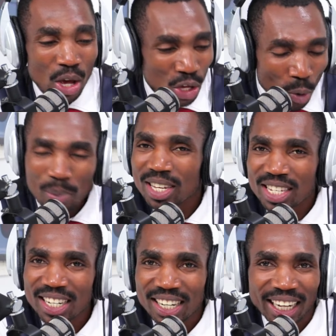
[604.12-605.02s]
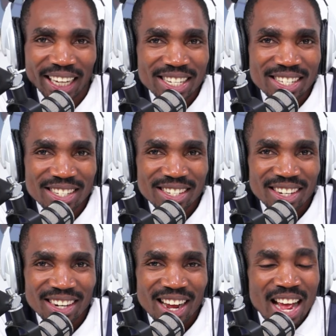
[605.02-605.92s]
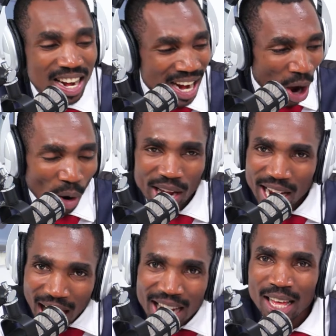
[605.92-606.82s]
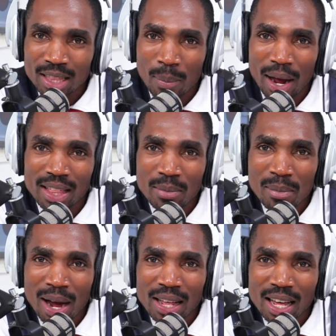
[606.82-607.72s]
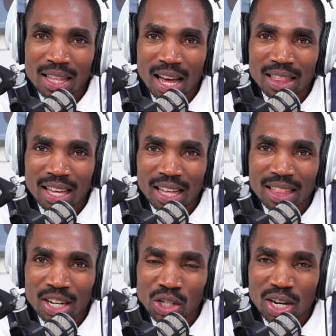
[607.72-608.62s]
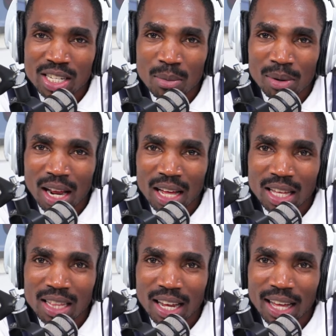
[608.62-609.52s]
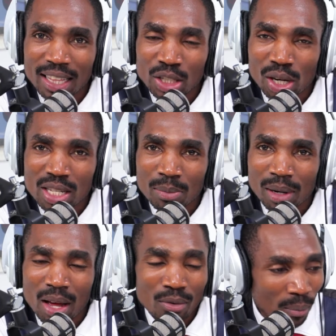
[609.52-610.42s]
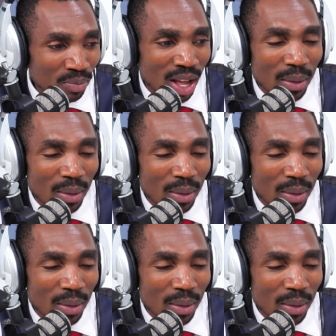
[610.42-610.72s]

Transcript: You presented a case. Now, at the National Assembly level,